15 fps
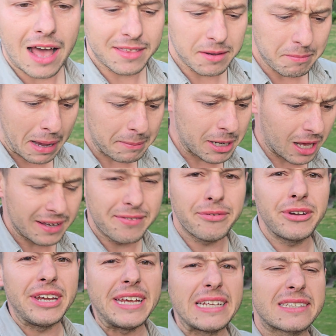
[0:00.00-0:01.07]
I think maybe like
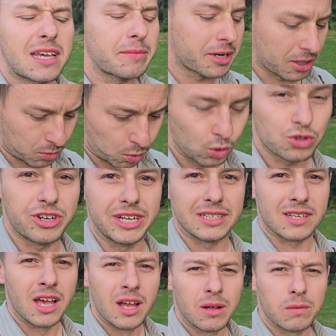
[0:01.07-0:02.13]
3 10-minute
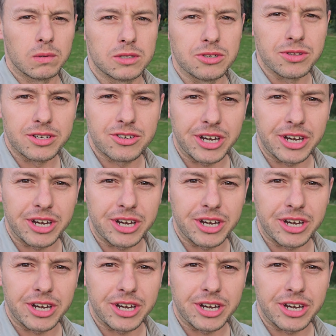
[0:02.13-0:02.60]
waterings will do the